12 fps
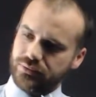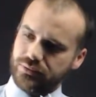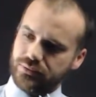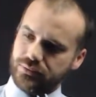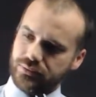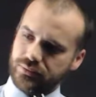
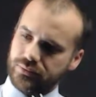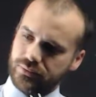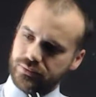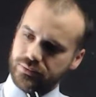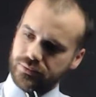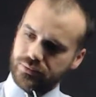
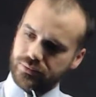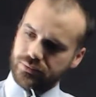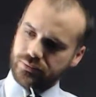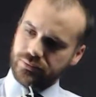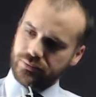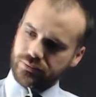
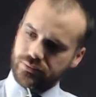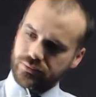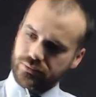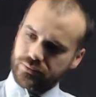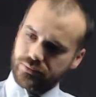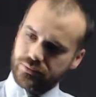
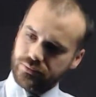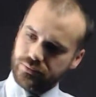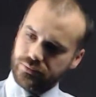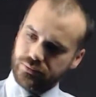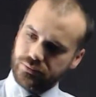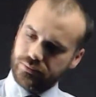
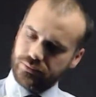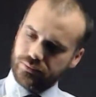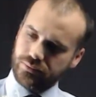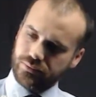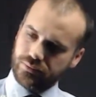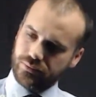
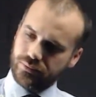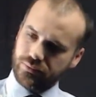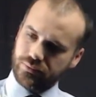[no speech]